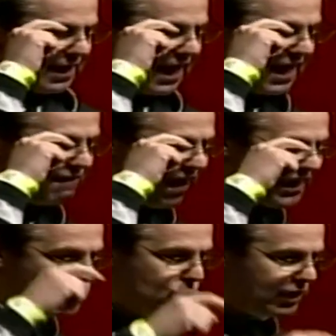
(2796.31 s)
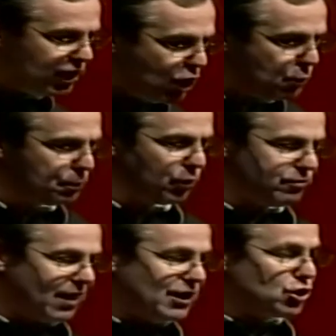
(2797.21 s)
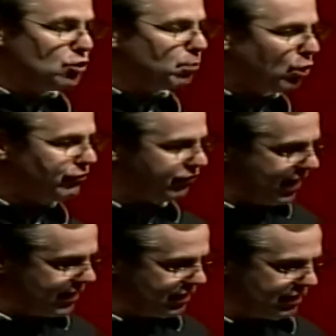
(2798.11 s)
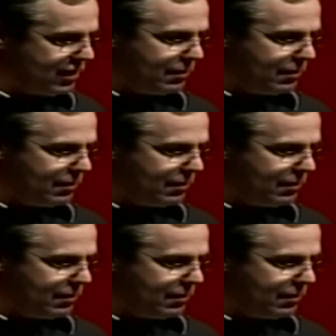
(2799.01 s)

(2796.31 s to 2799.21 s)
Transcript: I have had to elope with my new boyfriend